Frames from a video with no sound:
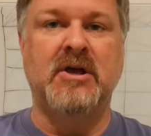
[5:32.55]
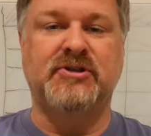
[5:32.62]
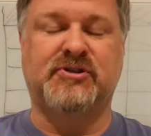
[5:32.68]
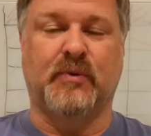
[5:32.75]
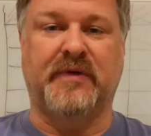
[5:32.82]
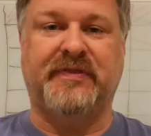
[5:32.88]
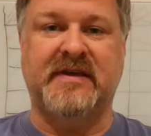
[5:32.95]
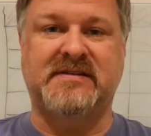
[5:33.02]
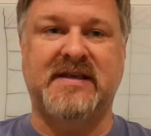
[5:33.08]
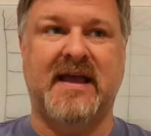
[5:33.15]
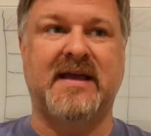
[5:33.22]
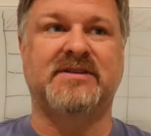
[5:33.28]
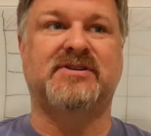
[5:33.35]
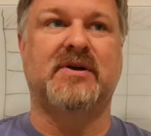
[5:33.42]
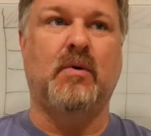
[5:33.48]
So what they
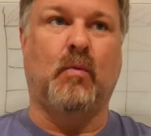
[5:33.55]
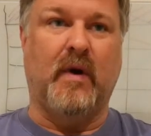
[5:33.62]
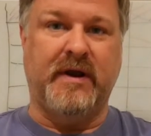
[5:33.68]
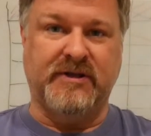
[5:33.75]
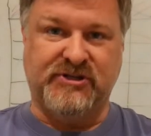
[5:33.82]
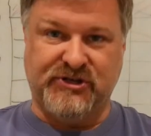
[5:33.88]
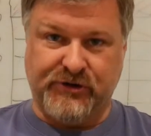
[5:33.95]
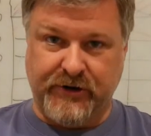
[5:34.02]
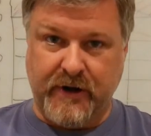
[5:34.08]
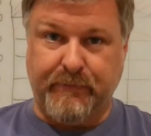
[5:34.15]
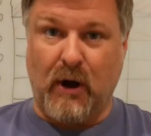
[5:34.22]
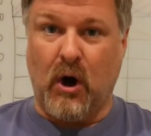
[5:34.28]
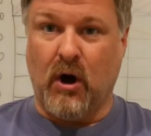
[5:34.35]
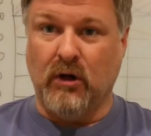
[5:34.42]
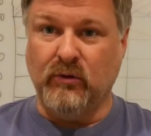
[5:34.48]
say is, when it's turned
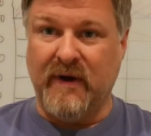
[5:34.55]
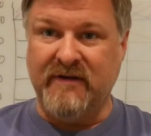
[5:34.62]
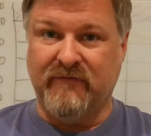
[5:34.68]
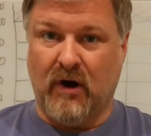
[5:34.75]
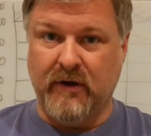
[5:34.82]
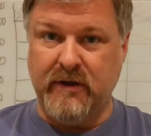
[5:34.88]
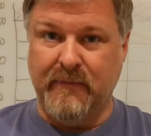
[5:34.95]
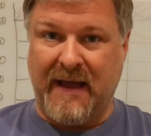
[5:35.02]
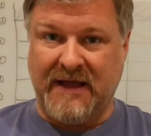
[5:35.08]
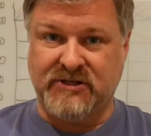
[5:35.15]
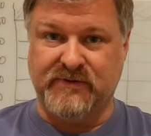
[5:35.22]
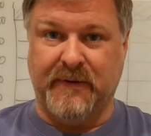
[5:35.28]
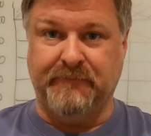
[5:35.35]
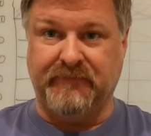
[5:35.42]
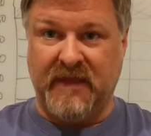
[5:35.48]
up all the way volume
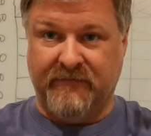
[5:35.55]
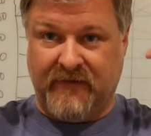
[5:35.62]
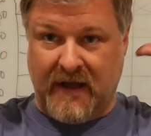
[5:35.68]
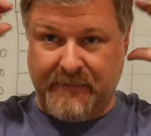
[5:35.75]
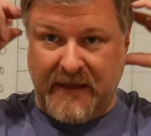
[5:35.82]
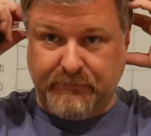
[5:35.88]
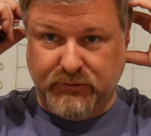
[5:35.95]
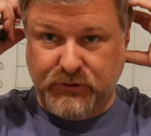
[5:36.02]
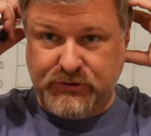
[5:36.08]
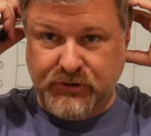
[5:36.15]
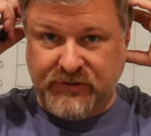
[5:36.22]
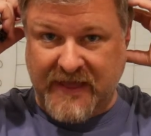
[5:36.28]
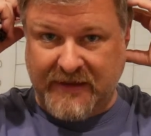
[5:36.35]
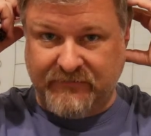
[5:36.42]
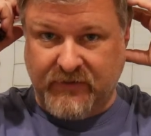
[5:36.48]
maximum, if I make
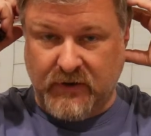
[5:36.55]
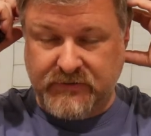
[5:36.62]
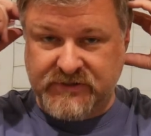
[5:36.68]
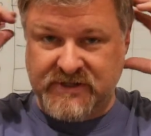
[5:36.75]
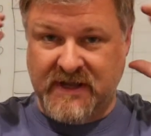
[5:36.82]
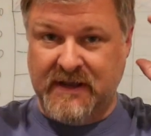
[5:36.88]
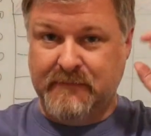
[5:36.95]
Bluetooth headphones,